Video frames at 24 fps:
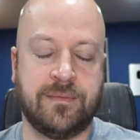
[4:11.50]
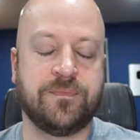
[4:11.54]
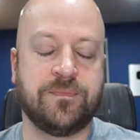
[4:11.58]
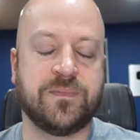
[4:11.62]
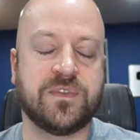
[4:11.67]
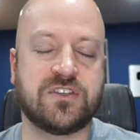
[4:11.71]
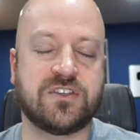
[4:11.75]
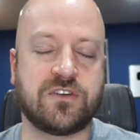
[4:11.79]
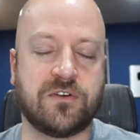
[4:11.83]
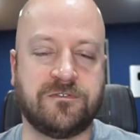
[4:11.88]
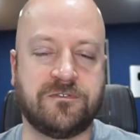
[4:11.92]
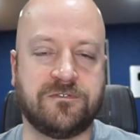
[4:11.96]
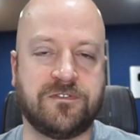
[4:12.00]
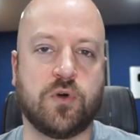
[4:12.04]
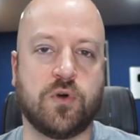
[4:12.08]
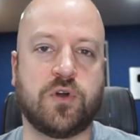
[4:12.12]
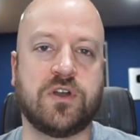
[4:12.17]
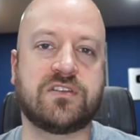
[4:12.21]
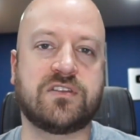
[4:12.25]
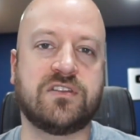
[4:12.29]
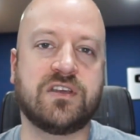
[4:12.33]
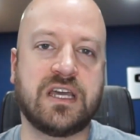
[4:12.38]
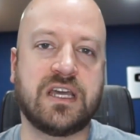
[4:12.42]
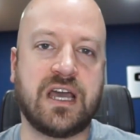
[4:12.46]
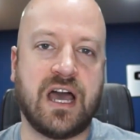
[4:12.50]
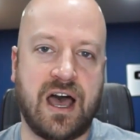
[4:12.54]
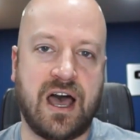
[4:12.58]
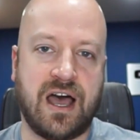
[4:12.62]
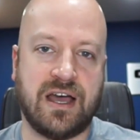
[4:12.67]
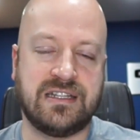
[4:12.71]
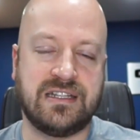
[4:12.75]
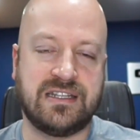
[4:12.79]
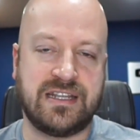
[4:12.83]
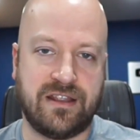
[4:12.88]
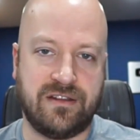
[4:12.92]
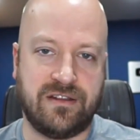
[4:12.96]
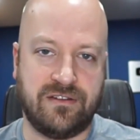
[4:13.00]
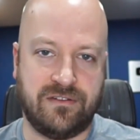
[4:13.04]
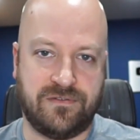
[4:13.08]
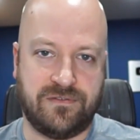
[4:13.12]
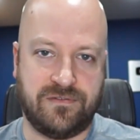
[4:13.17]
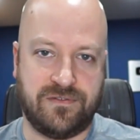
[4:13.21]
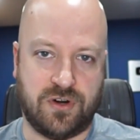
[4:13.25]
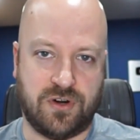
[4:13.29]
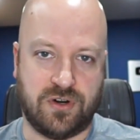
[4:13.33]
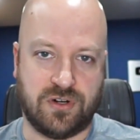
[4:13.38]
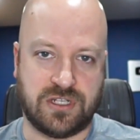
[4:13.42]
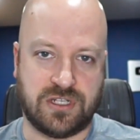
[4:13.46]
So focus on the content
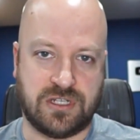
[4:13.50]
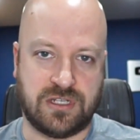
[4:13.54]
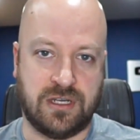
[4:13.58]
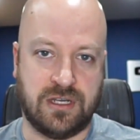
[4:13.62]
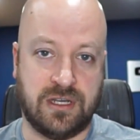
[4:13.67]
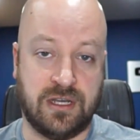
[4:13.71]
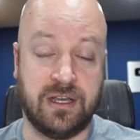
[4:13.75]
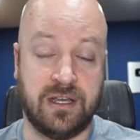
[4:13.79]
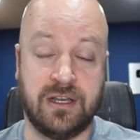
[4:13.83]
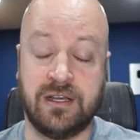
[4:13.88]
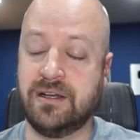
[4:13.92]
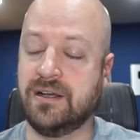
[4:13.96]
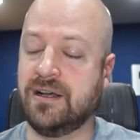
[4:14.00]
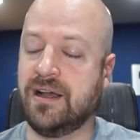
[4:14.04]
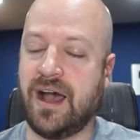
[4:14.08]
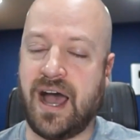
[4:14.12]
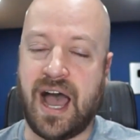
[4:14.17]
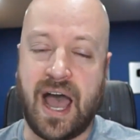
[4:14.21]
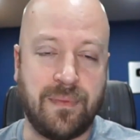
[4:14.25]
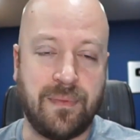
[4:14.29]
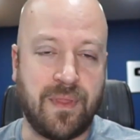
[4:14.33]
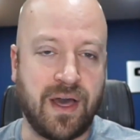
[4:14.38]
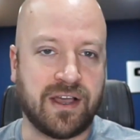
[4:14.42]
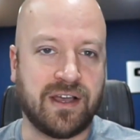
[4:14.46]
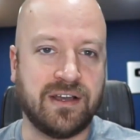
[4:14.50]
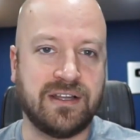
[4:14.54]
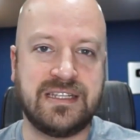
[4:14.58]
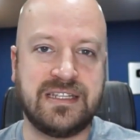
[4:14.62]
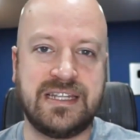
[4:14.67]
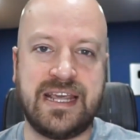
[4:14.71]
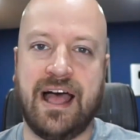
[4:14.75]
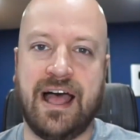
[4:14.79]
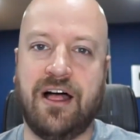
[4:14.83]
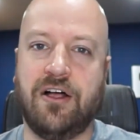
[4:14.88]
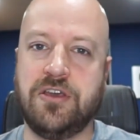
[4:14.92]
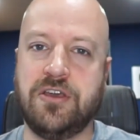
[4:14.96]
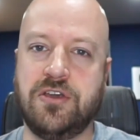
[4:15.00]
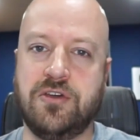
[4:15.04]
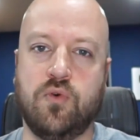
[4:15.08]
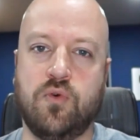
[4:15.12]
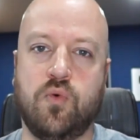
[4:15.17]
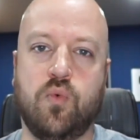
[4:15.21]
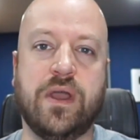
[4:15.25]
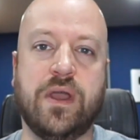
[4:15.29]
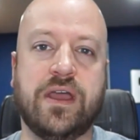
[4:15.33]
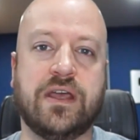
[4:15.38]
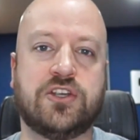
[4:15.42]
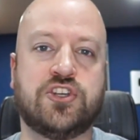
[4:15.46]
first. I'm not going to tell you
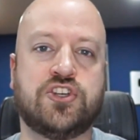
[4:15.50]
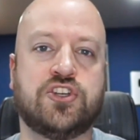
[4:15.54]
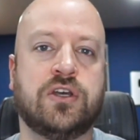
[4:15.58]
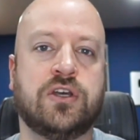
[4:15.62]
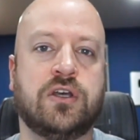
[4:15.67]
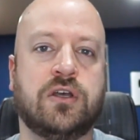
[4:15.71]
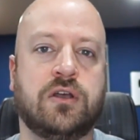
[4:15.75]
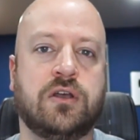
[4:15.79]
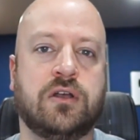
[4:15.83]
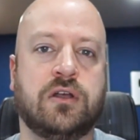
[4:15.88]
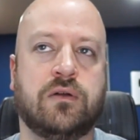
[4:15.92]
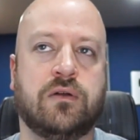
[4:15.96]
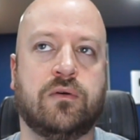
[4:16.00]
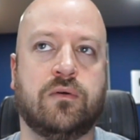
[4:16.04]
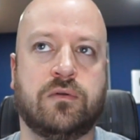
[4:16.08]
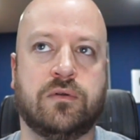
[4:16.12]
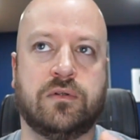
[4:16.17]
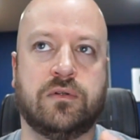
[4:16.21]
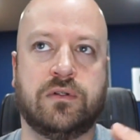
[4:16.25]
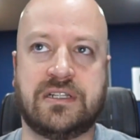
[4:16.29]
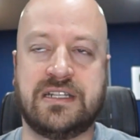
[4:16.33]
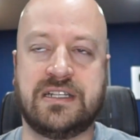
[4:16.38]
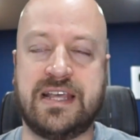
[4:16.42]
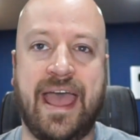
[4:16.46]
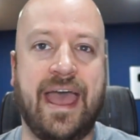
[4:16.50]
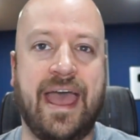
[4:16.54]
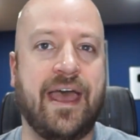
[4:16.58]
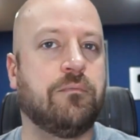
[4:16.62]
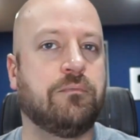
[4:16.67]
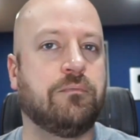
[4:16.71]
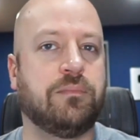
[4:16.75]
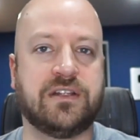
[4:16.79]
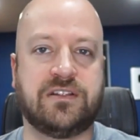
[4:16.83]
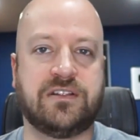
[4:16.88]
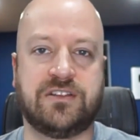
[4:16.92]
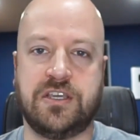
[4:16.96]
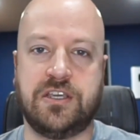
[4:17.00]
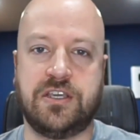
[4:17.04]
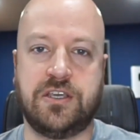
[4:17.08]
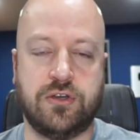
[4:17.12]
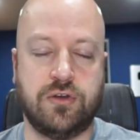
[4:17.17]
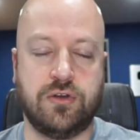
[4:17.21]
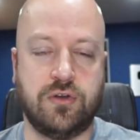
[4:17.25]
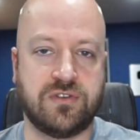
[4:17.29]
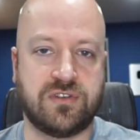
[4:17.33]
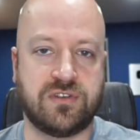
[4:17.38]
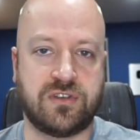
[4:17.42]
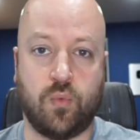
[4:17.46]
which template to
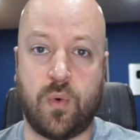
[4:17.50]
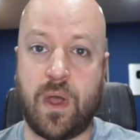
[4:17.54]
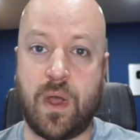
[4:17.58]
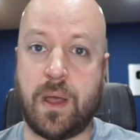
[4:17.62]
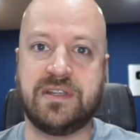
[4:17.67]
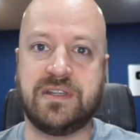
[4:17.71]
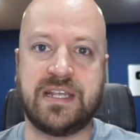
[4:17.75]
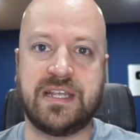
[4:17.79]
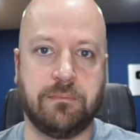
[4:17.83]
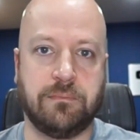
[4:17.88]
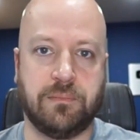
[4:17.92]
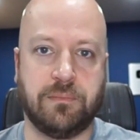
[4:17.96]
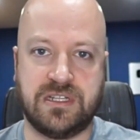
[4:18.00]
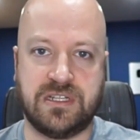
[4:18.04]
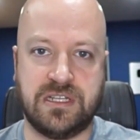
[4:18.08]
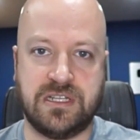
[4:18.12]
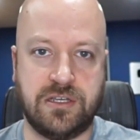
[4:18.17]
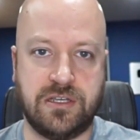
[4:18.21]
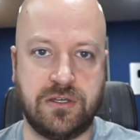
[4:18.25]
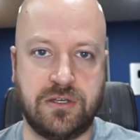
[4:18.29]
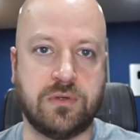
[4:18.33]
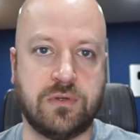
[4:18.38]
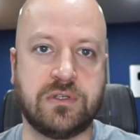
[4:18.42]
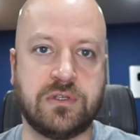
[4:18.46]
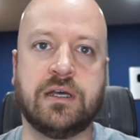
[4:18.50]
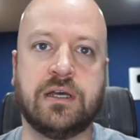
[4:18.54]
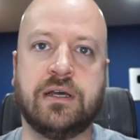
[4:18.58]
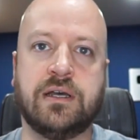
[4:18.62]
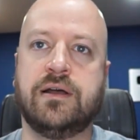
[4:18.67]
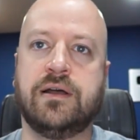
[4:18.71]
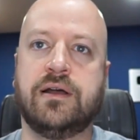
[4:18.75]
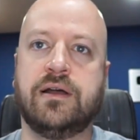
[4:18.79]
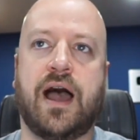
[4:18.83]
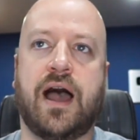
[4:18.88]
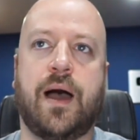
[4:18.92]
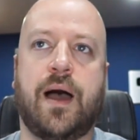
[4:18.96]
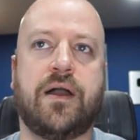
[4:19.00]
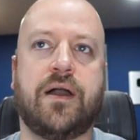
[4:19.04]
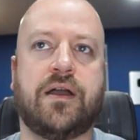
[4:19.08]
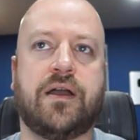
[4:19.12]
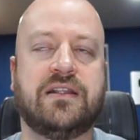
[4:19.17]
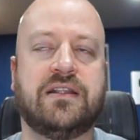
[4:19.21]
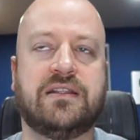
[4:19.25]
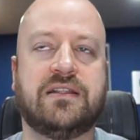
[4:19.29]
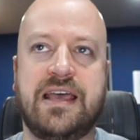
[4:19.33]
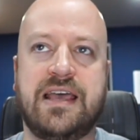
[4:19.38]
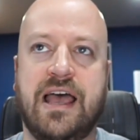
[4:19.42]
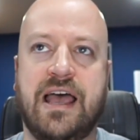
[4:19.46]
use, web template to use. I'm not
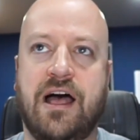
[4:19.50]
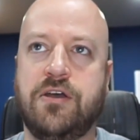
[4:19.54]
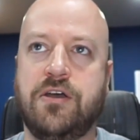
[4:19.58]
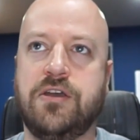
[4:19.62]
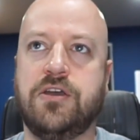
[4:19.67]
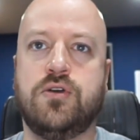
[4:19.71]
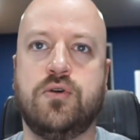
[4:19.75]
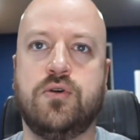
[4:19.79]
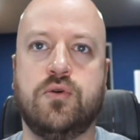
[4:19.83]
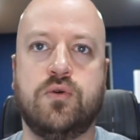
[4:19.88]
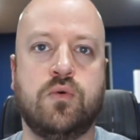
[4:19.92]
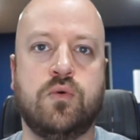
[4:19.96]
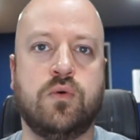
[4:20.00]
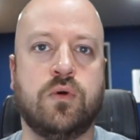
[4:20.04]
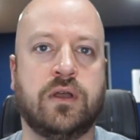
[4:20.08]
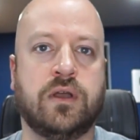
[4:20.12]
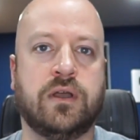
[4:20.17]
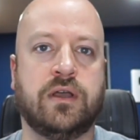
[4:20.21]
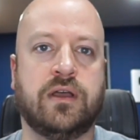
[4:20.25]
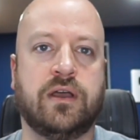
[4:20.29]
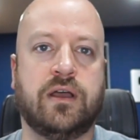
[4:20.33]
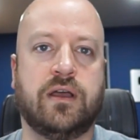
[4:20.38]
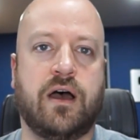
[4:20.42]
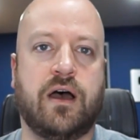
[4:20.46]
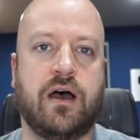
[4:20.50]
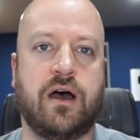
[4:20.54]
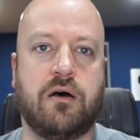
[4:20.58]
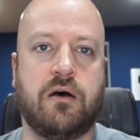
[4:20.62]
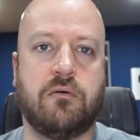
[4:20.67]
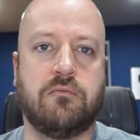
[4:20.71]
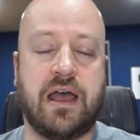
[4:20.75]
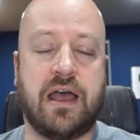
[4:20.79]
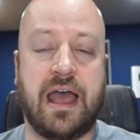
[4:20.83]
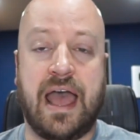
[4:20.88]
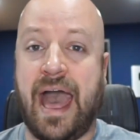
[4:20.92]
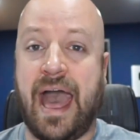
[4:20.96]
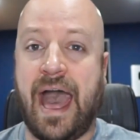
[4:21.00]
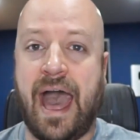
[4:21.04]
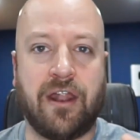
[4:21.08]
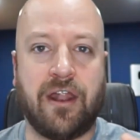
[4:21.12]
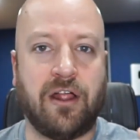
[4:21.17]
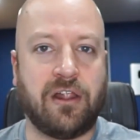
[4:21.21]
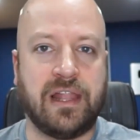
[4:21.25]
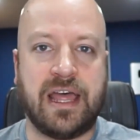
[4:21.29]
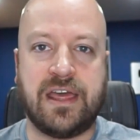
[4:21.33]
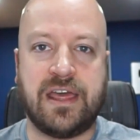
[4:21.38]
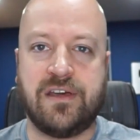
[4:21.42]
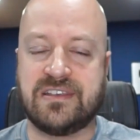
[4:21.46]
going to tell you how to
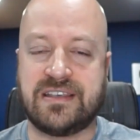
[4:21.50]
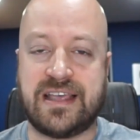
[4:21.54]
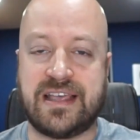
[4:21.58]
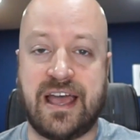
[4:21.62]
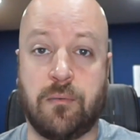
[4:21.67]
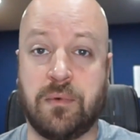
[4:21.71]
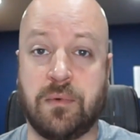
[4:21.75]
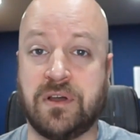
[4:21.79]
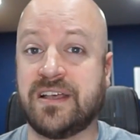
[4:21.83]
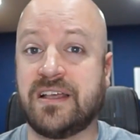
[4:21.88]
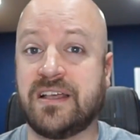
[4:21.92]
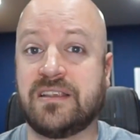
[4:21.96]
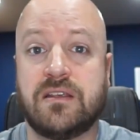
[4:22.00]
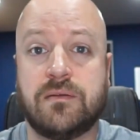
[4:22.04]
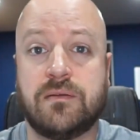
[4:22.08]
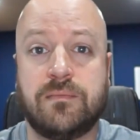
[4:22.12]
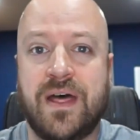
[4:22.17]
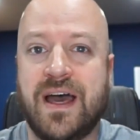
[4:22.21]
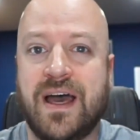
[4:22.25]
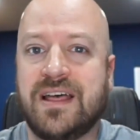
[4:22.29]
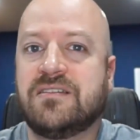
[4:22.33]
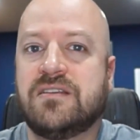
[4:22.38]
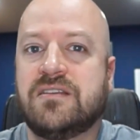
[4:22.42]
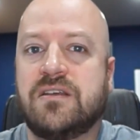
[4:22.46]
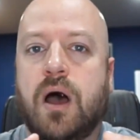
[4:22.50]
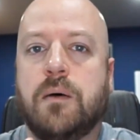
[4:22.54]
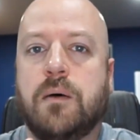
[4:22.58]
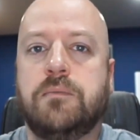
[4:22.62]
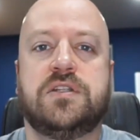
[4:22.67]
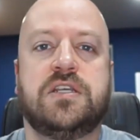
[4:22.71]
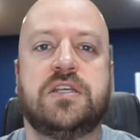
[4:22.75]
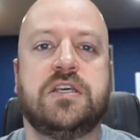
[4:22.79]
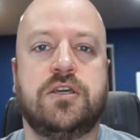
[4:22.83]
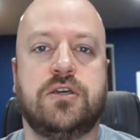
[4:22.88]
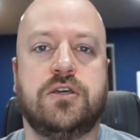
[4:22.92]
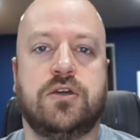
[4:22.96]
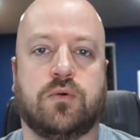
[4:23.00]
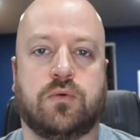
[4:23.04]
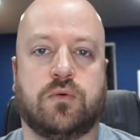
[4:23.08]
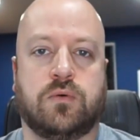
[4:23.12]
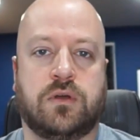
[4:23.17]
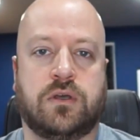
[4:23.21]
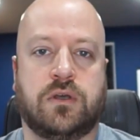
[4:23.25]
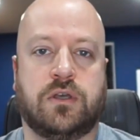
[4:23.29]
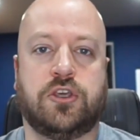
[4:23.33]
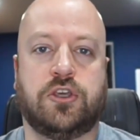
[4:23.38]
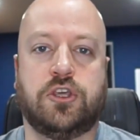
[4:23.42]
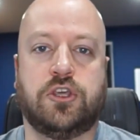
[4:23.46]
lay this out, because that's up to you.
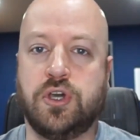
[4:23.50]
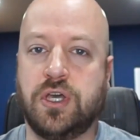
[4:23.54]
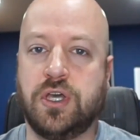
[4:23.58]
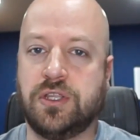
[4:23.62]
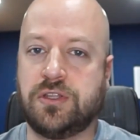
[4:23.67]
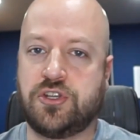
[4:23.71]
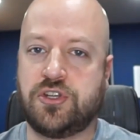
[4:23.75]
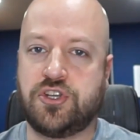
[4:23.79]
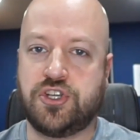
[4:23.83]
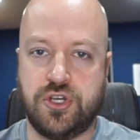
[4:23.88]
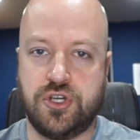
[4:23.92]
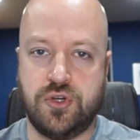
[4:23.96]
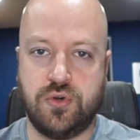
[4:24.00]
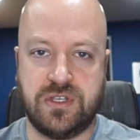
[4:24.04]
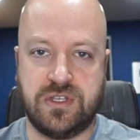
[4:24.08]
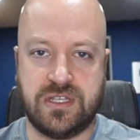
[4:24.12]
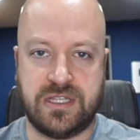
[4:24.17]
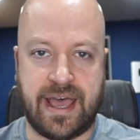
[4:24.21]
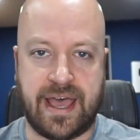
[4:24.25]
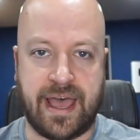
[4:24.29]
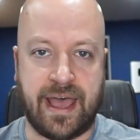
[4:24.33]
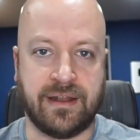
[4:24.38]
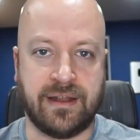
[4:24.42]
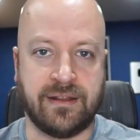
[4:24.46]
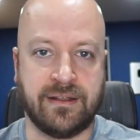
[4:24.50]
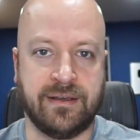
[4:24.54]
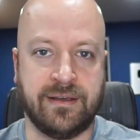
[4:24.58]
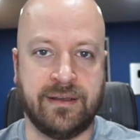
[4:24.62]
You get to choose that,